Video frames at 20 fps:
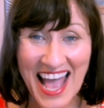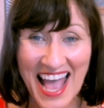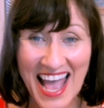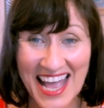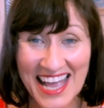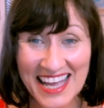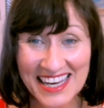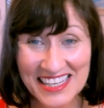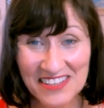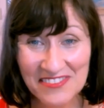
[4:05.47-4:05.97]

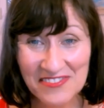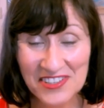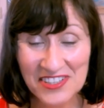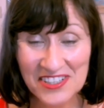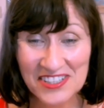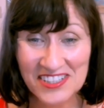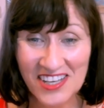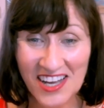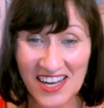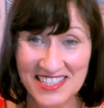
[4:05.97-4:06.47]
And if
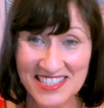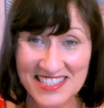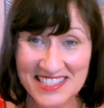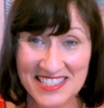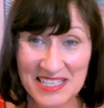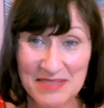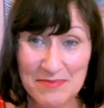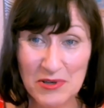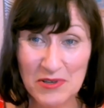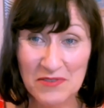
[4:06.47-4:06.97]
you'd like to
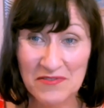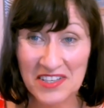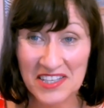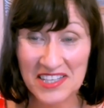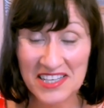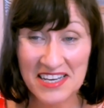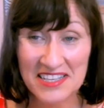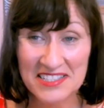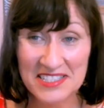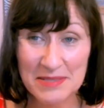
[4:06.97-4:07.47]
see more
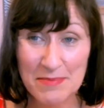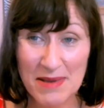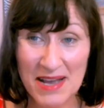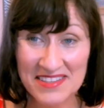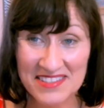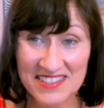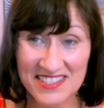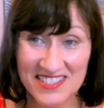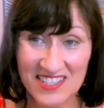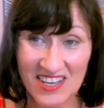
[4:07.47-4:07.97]
videos
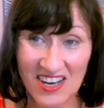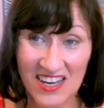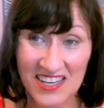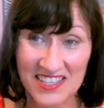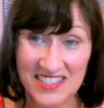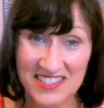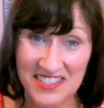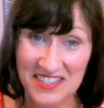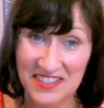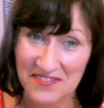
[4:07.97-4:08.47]
about the
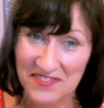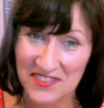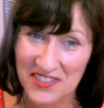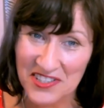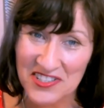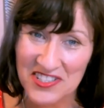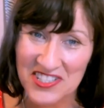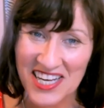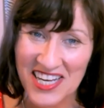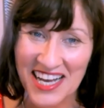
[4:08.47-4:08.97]
science in the
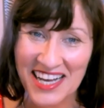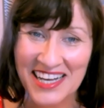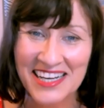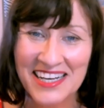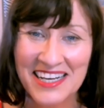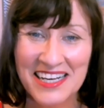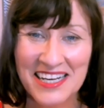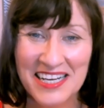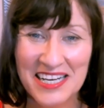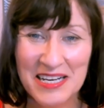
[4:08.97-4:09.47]
future,
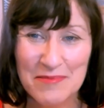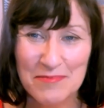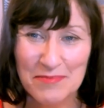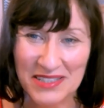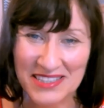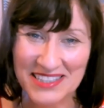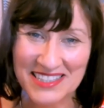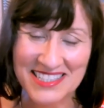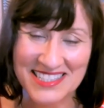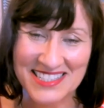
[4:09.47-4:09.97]

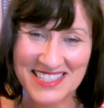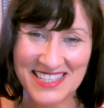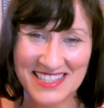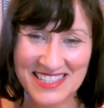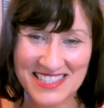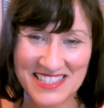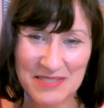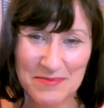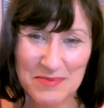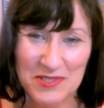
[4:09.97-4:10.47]
please
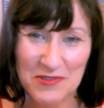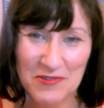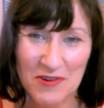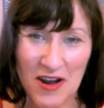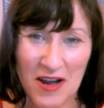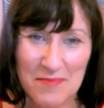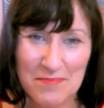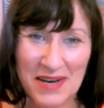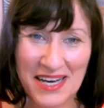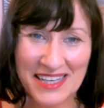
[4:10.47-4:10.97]
hit the
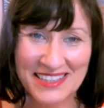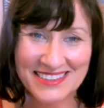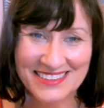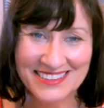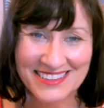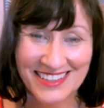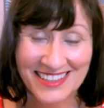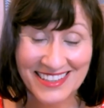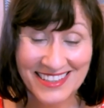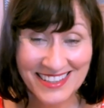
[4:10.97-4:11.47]
subscribe
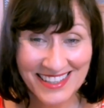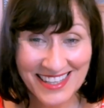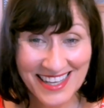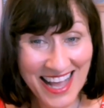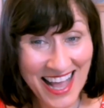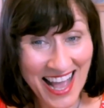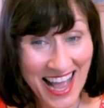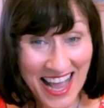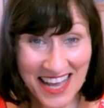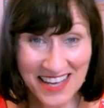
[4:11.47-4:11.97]
button.
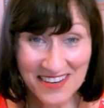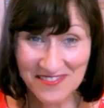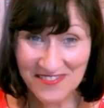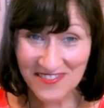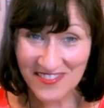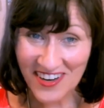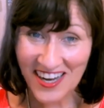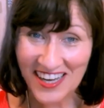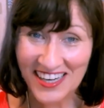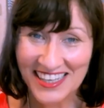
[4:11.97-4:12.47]
And
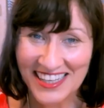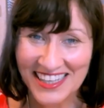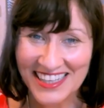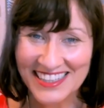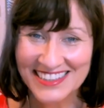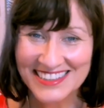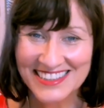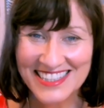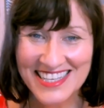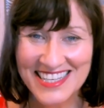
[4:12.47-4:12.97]

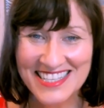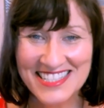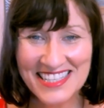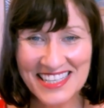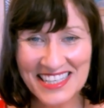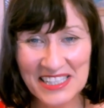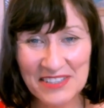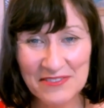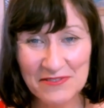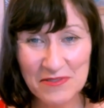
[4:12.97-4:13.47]
finally, here's
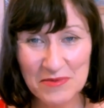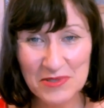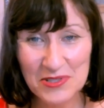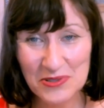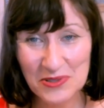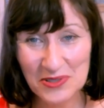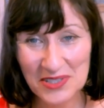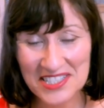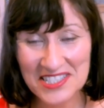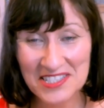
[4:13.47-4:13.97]
a clip from
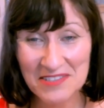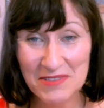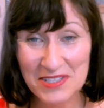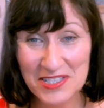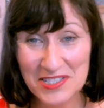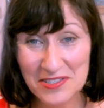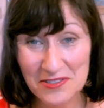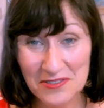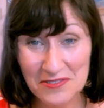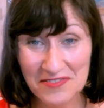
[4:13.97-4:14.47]
Julie's
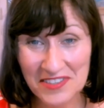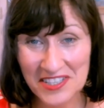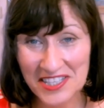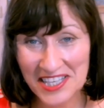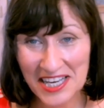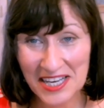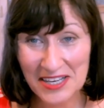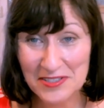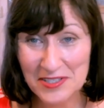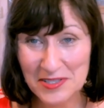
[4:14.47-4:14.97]
original
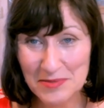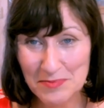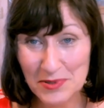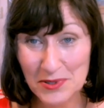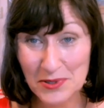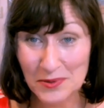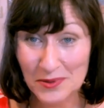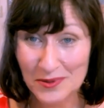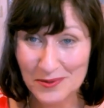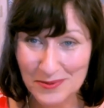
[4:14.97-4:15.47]
video
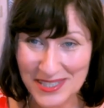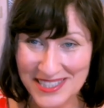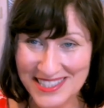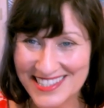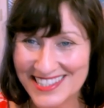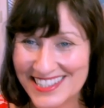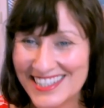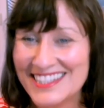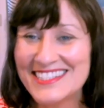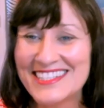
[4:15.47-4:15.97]
debut,
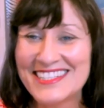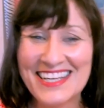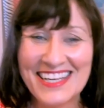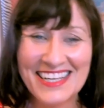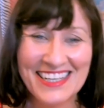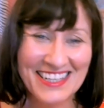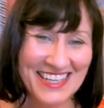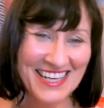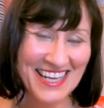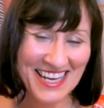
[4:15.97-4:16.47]
which
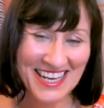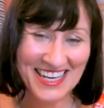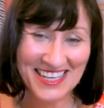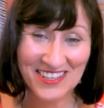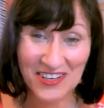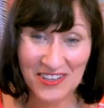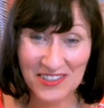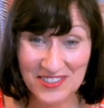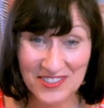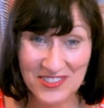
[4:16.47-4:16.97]
incidentally
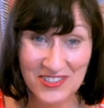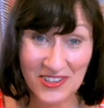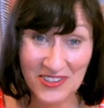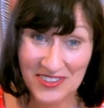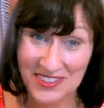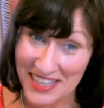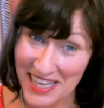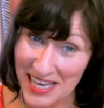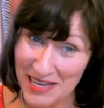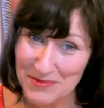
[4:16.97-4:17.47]
aired on
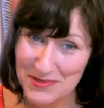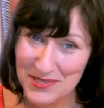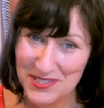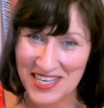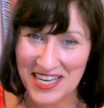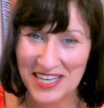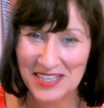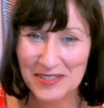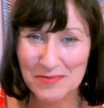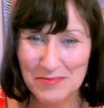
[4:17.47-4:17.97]
John Campbell's
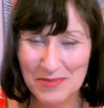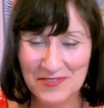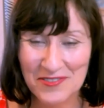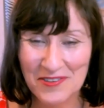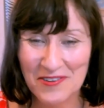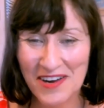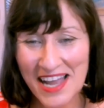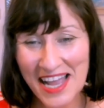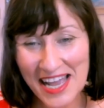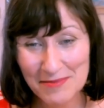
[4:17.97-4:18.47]
channel
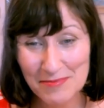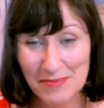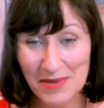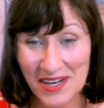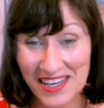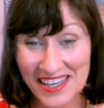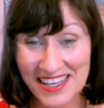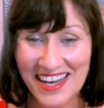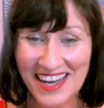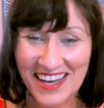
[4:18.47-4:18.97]
before I had
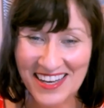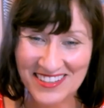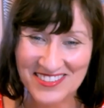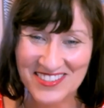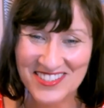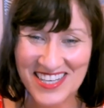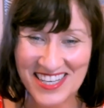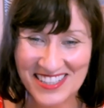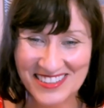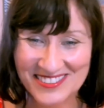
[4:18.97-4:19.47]
my
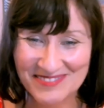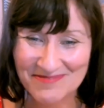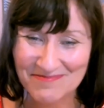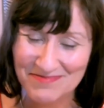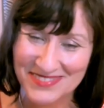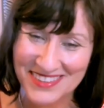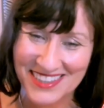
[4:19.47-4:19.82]
own channel.